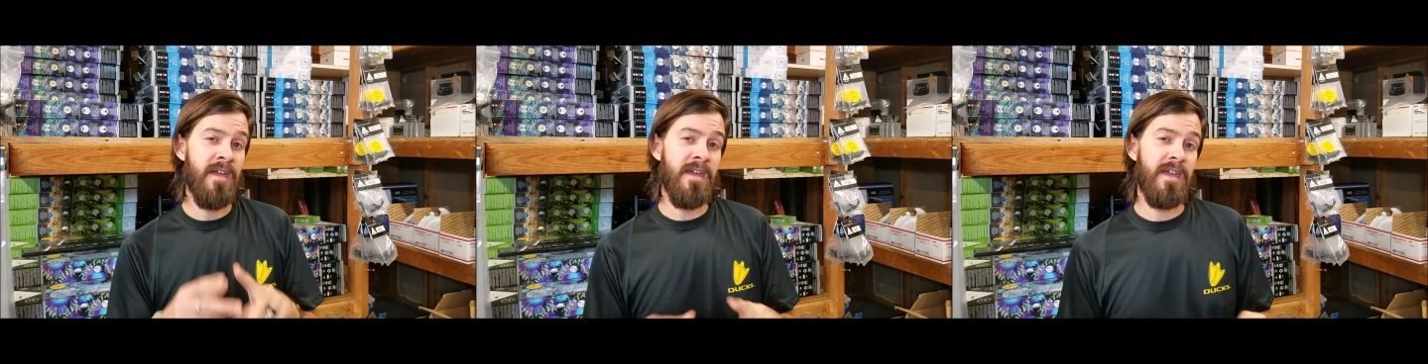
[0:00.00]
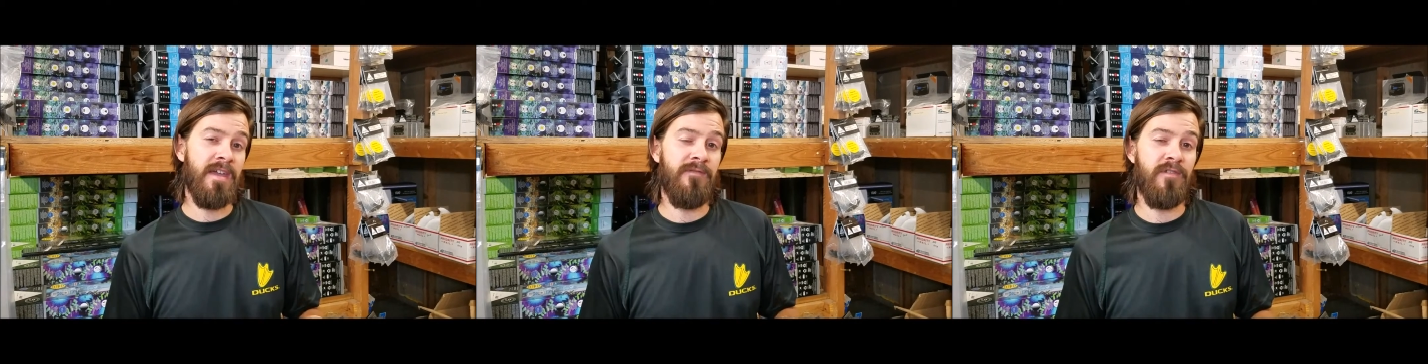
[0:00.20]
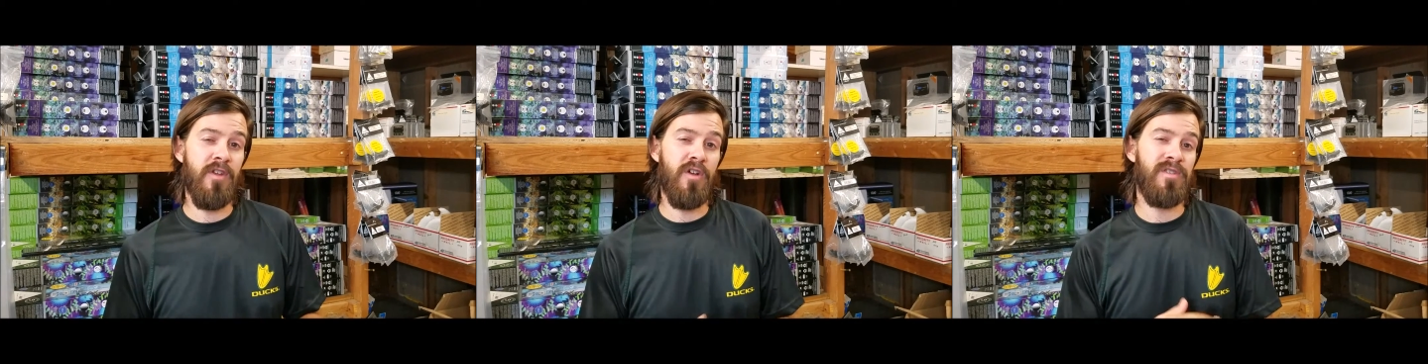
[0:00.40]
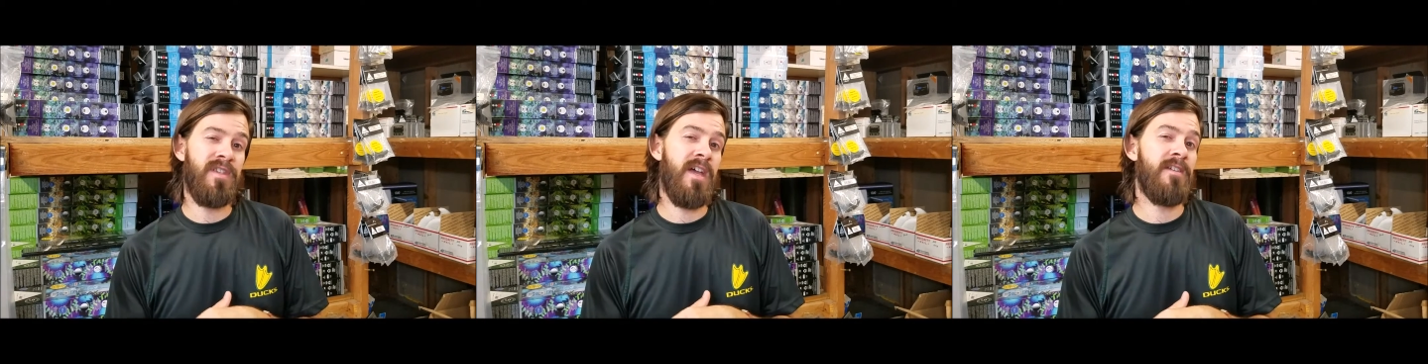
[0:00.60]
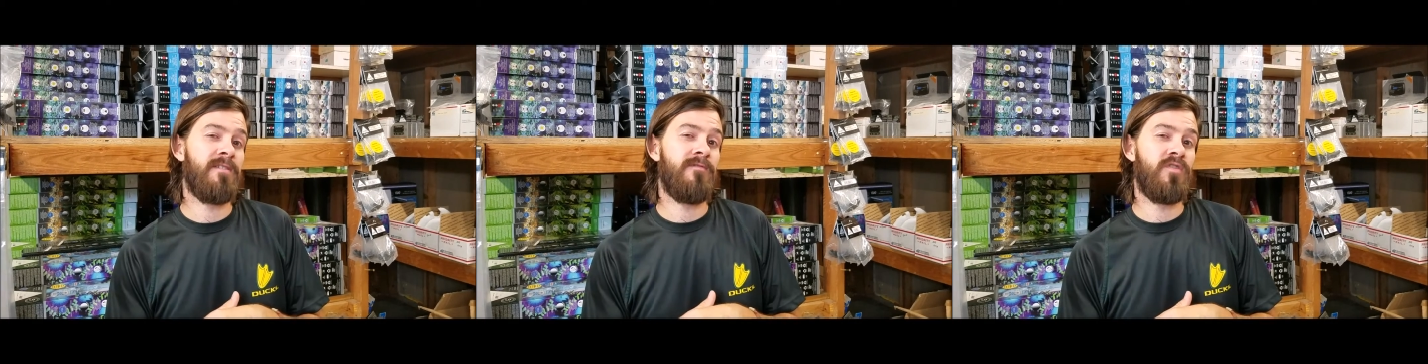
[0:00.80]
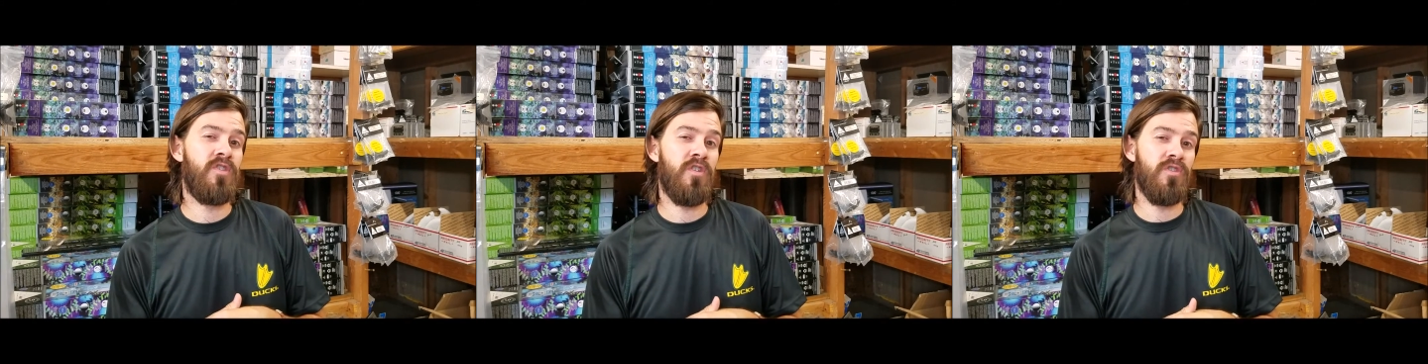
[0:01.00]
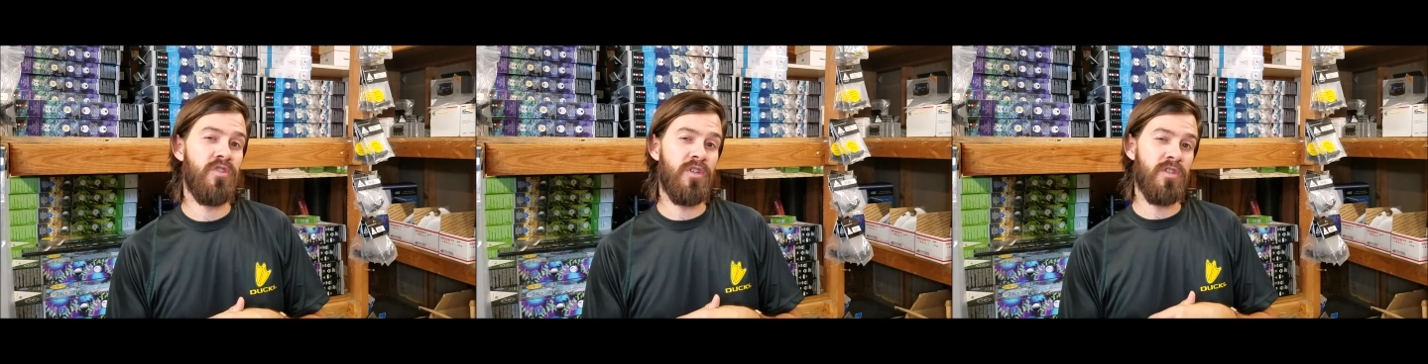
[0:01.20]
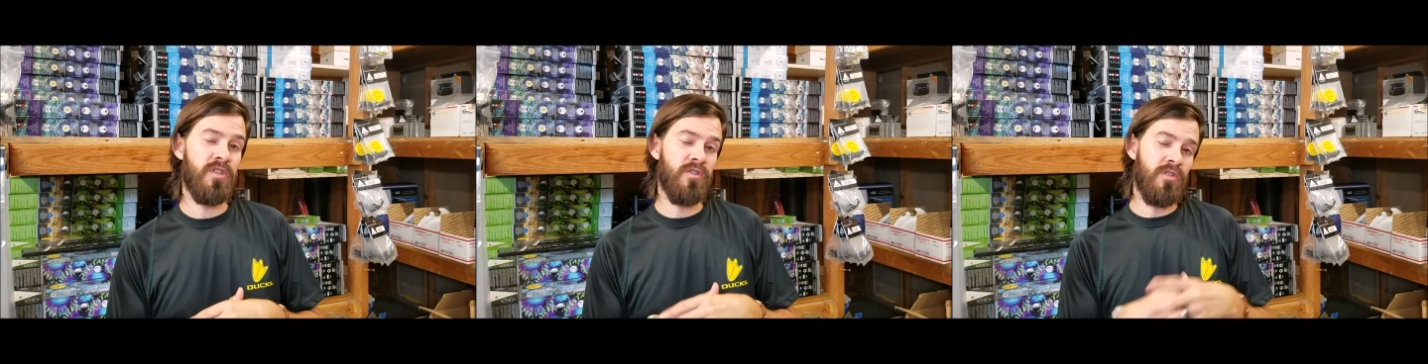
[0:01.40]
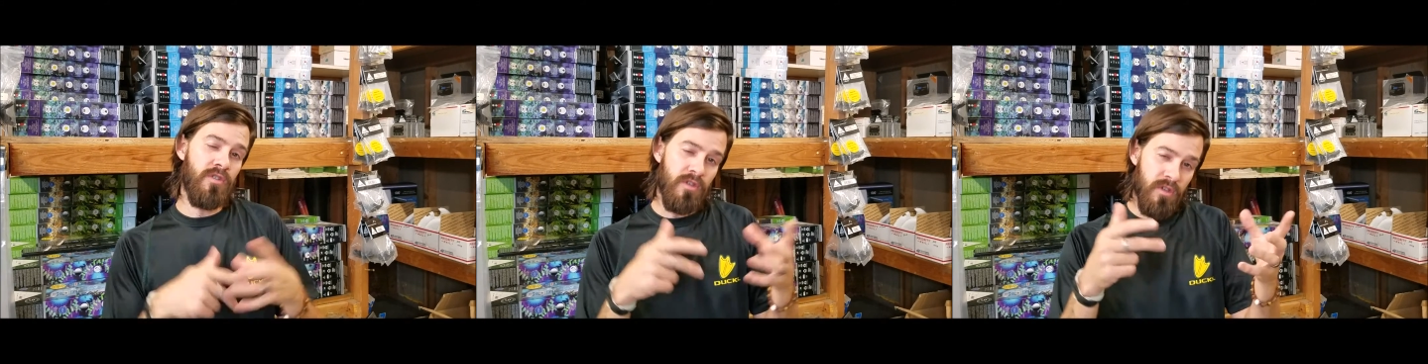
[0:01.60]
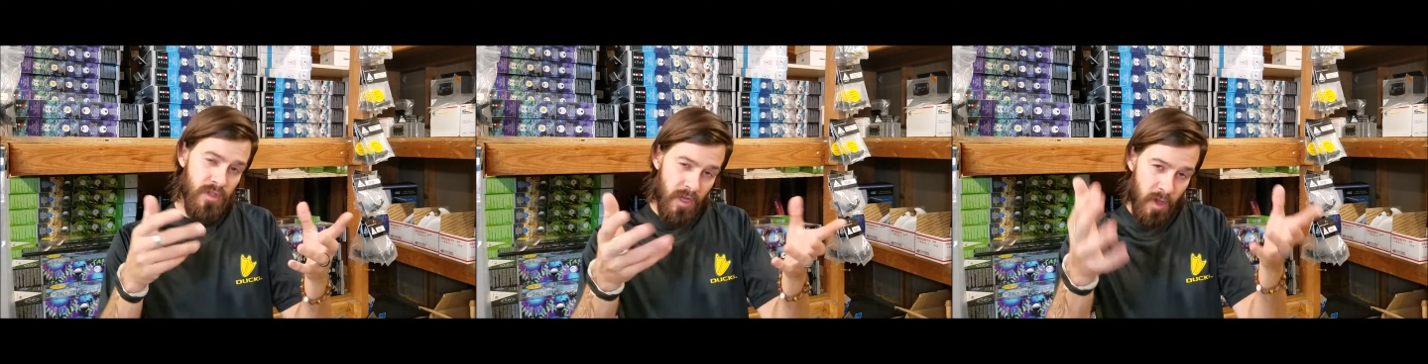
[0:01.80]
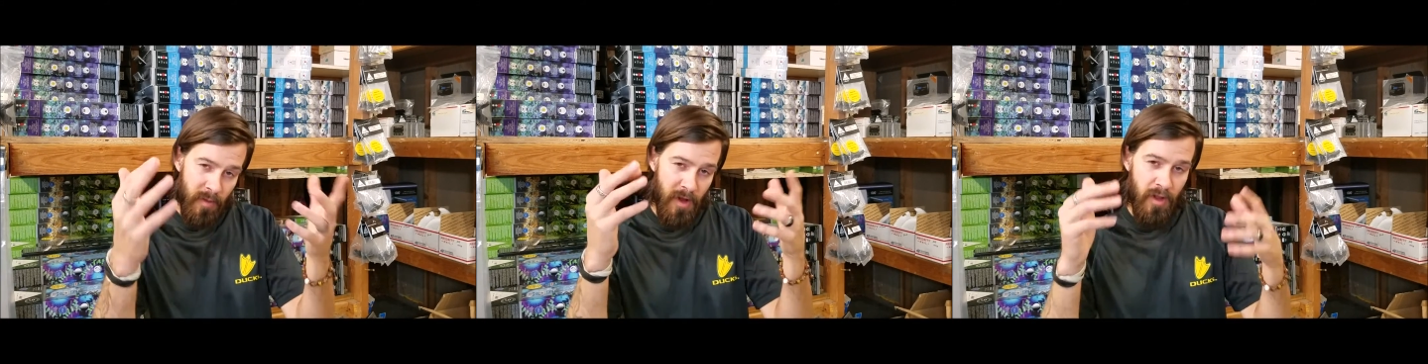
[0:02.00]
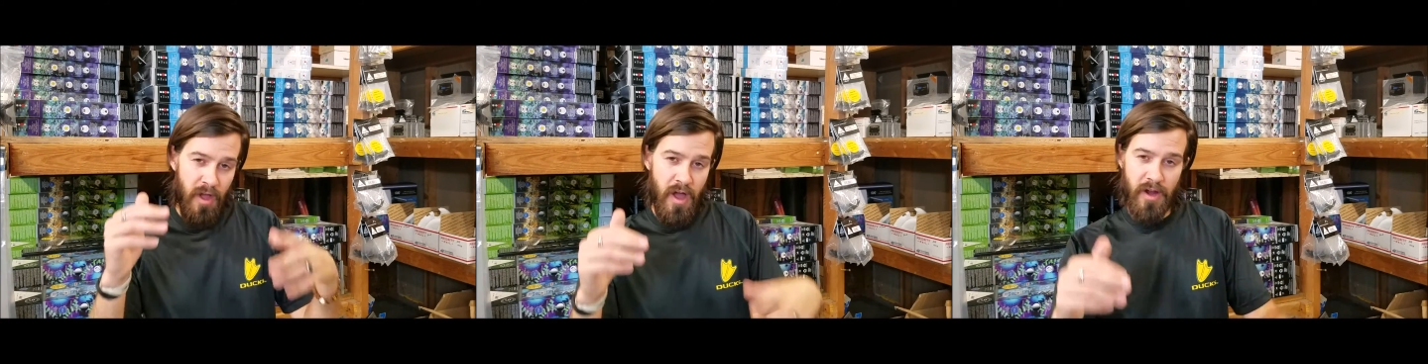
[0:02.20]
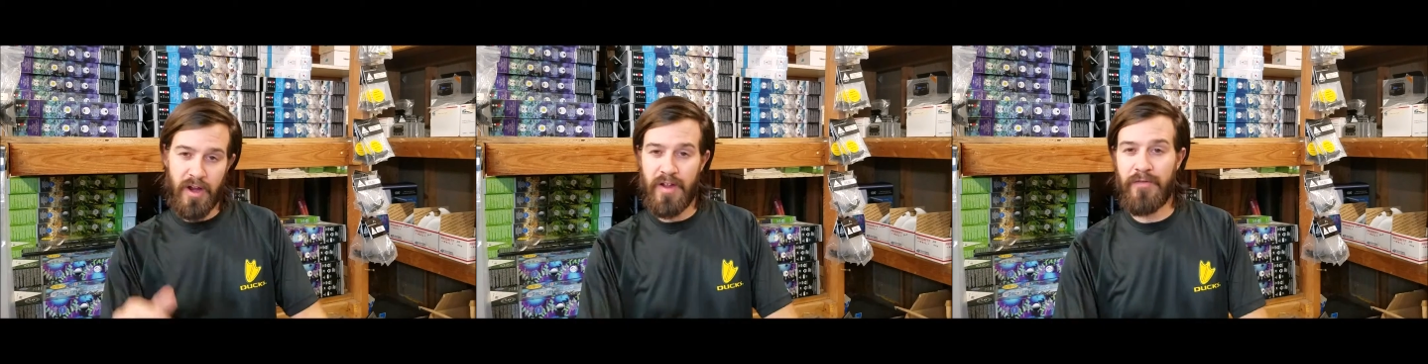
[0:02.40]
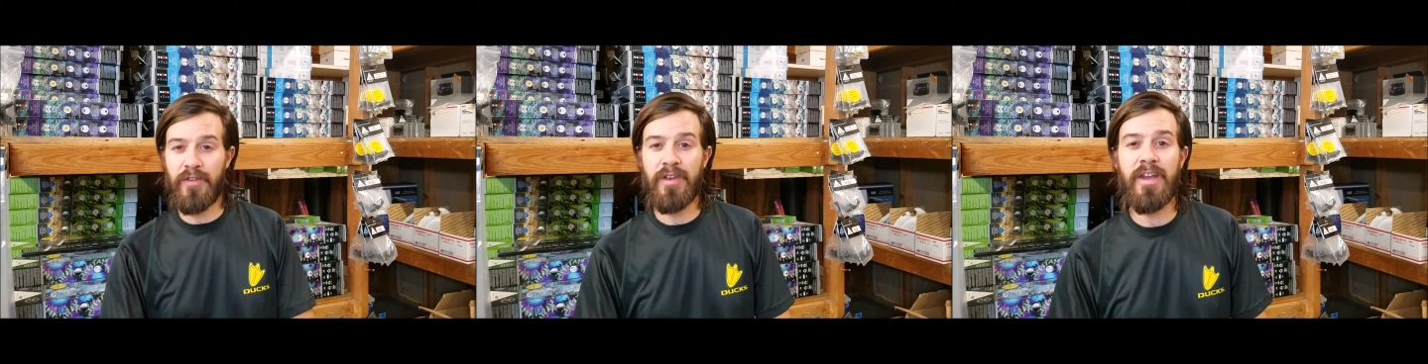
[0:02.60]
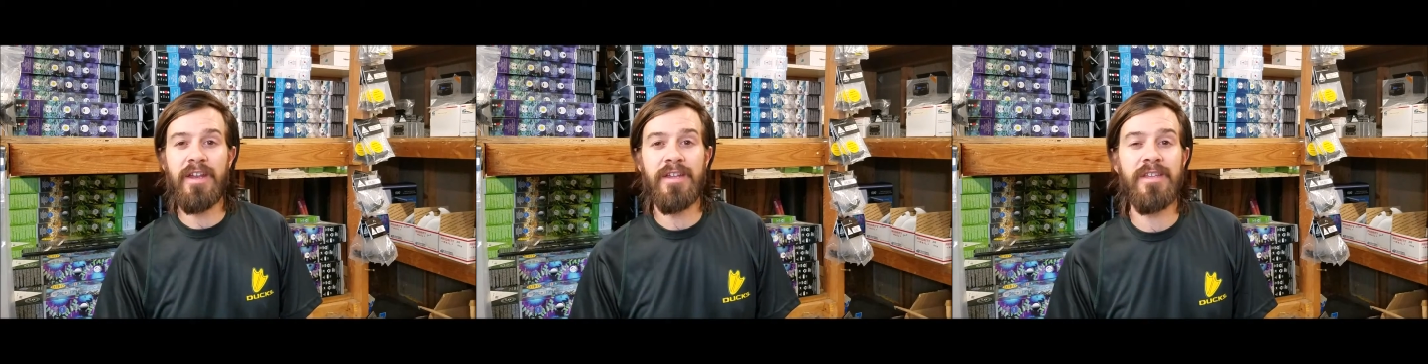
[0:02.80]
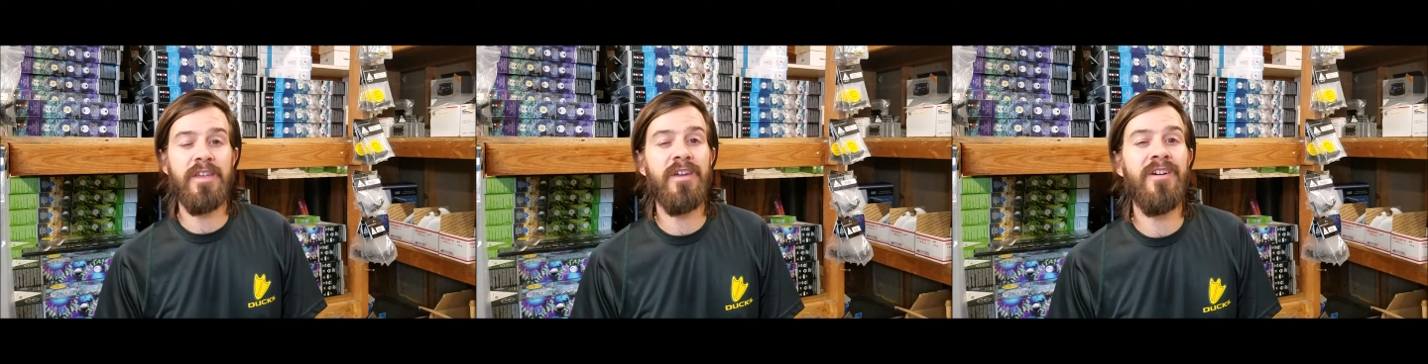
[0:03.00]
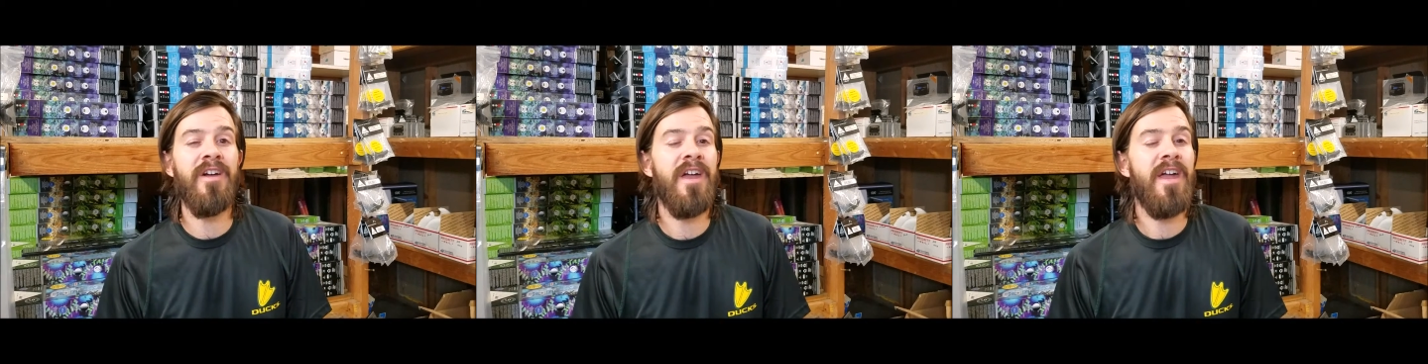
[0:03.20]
even though tests have shown you can do a little bit longer if you needed to